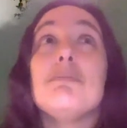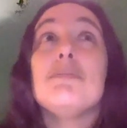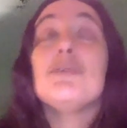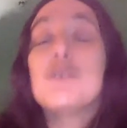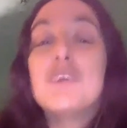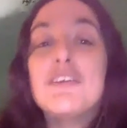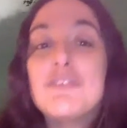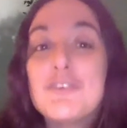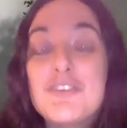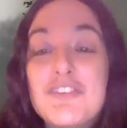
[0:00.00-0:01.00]

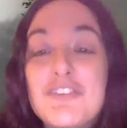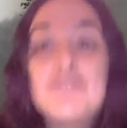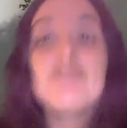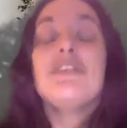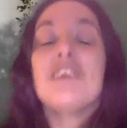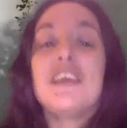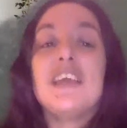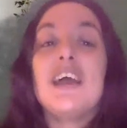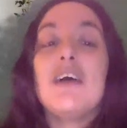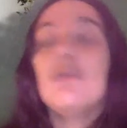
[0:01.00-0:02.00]
neurodivergent students
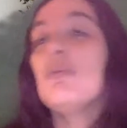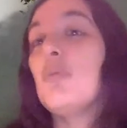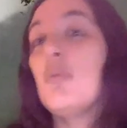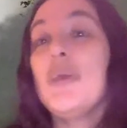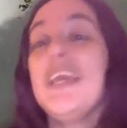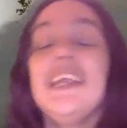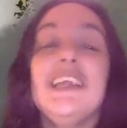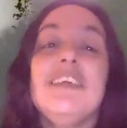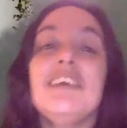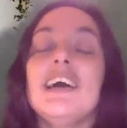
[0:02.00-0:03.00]
and how we
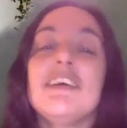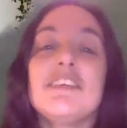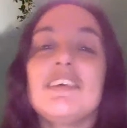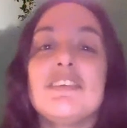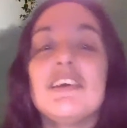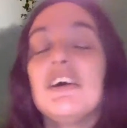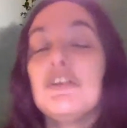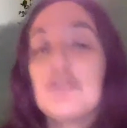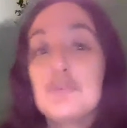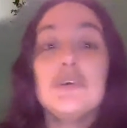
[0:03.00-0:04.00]
need to access
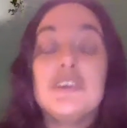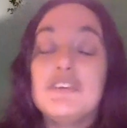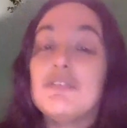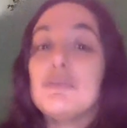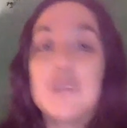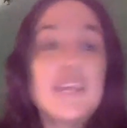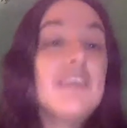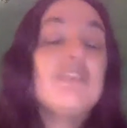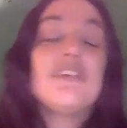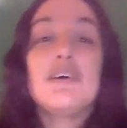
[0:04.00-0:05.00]
school in different
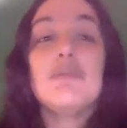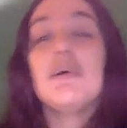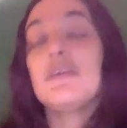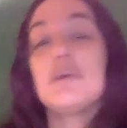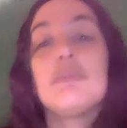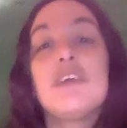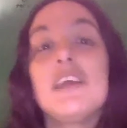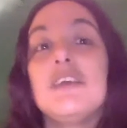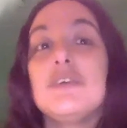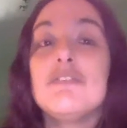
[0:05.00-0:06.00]
ways. On the
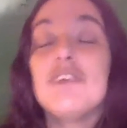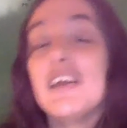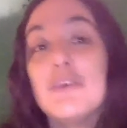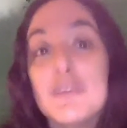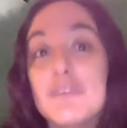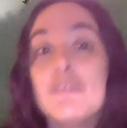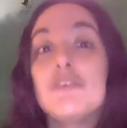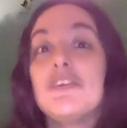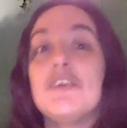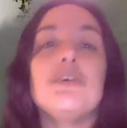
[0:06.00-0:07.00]
website, you can find all of
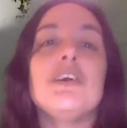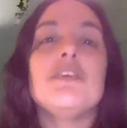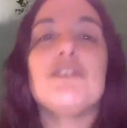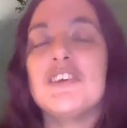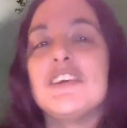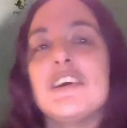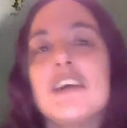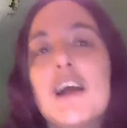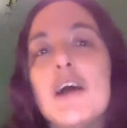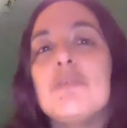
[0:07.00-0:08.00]
those at
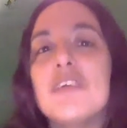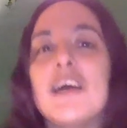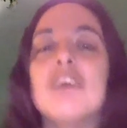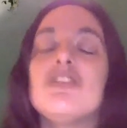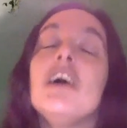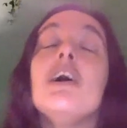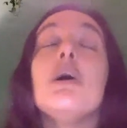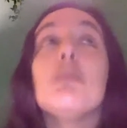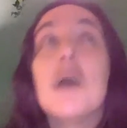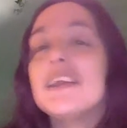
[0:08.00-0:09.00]

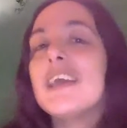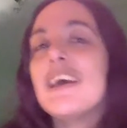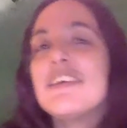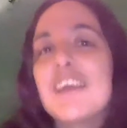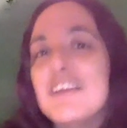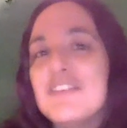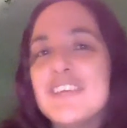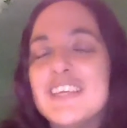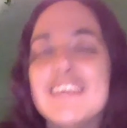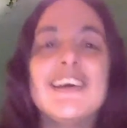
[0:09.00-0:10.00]

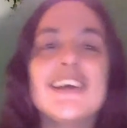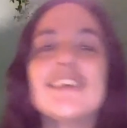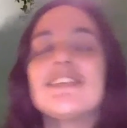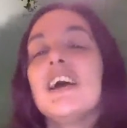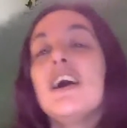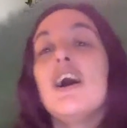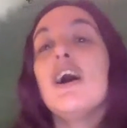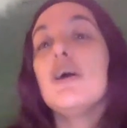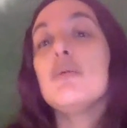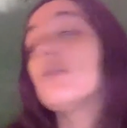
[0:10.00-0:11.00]
neurodiverging.com/podcast-index,
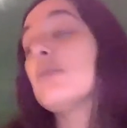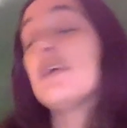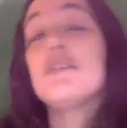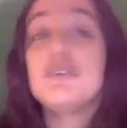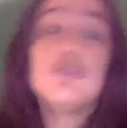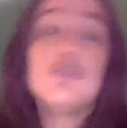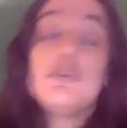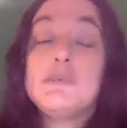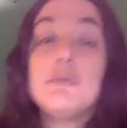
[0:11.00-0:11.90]
or wherever you stream your